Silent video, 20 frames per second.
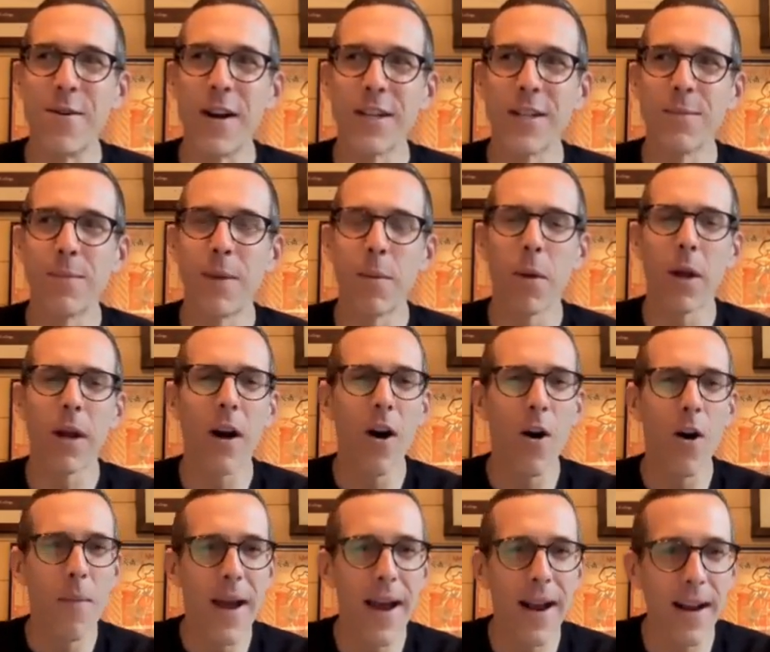question. People are like,
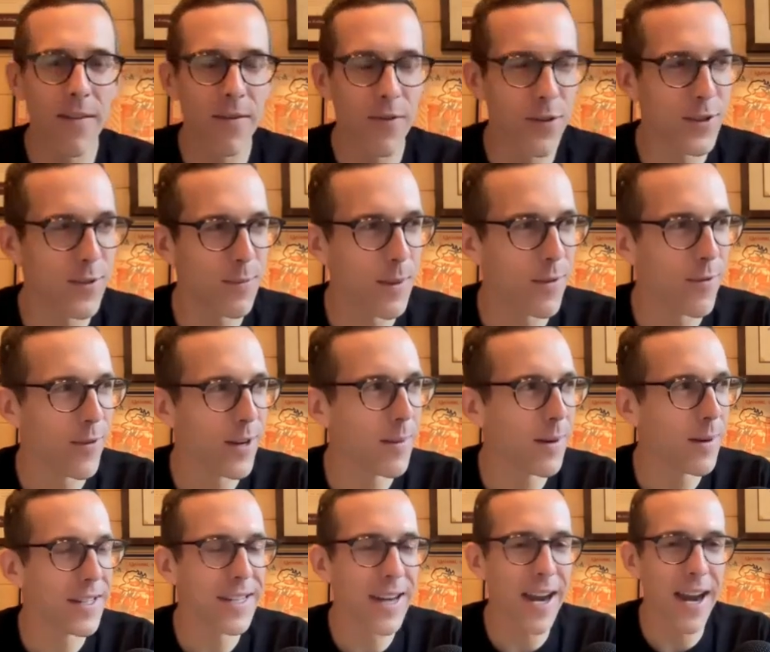oh man, I've been reading
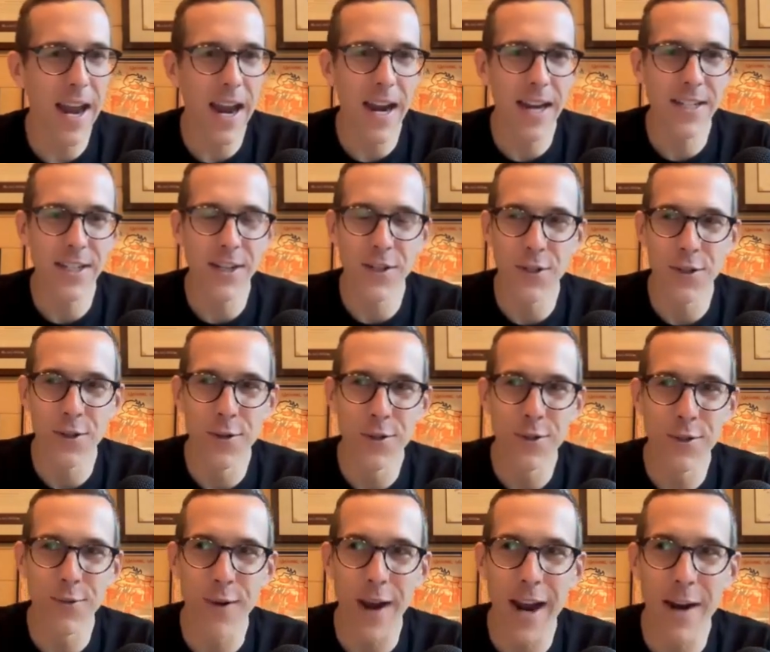about this guy, AJ. Did you
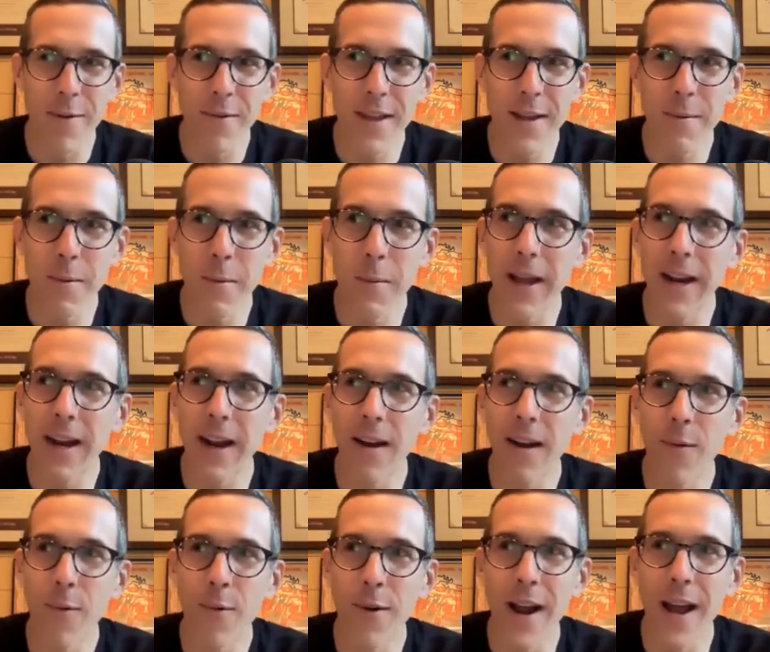used to ride with him? I'm like,
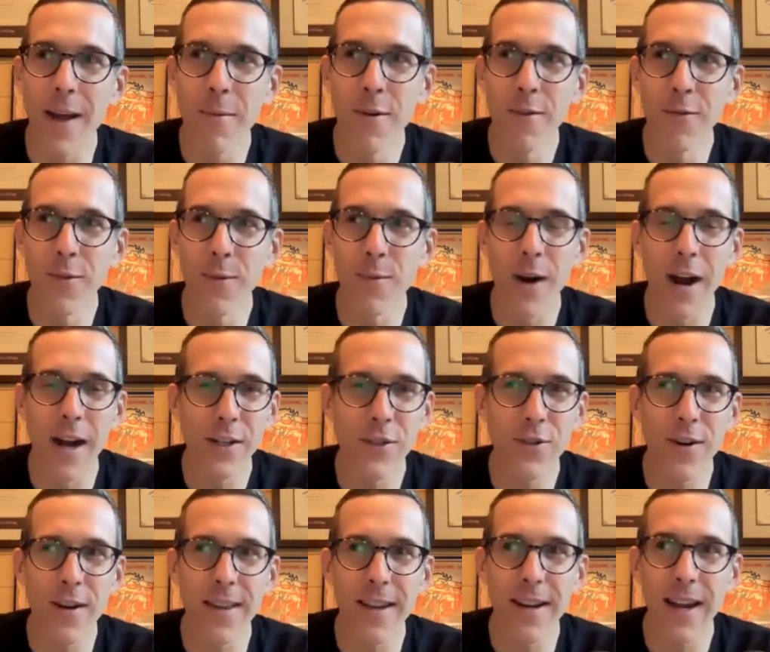when I moved from
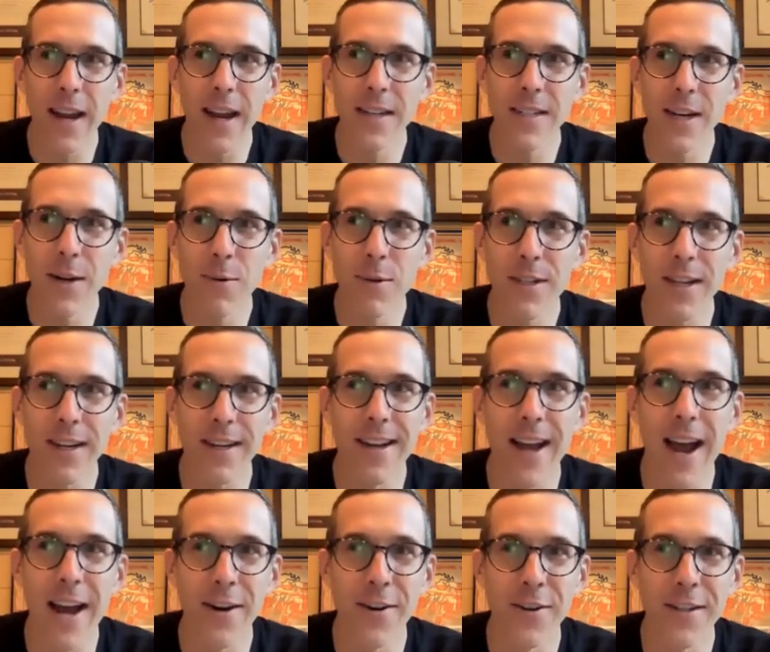Rochester, I think AJ was like
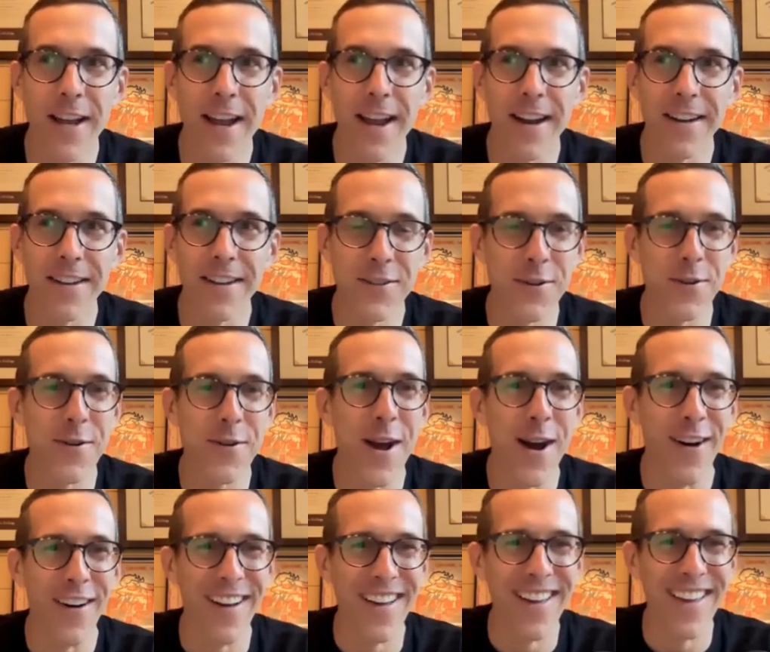9 or 10. So
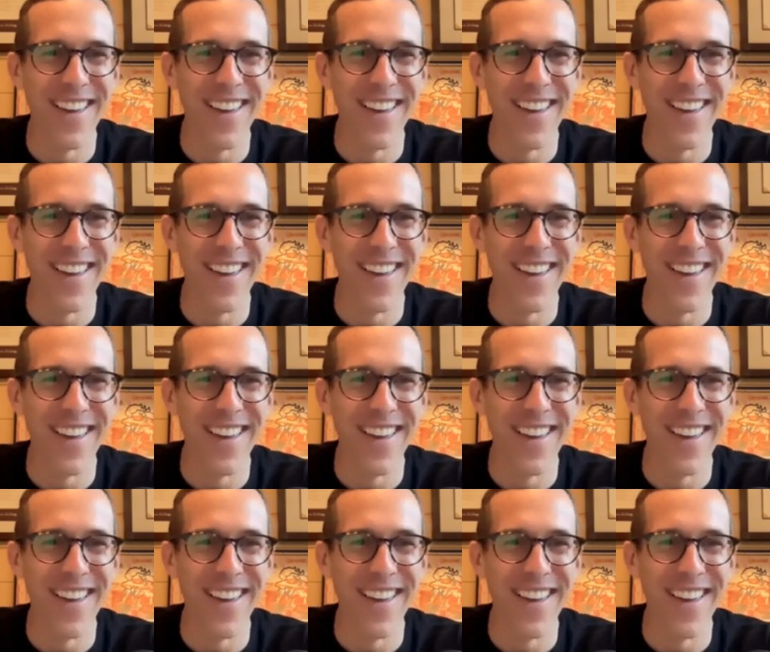no.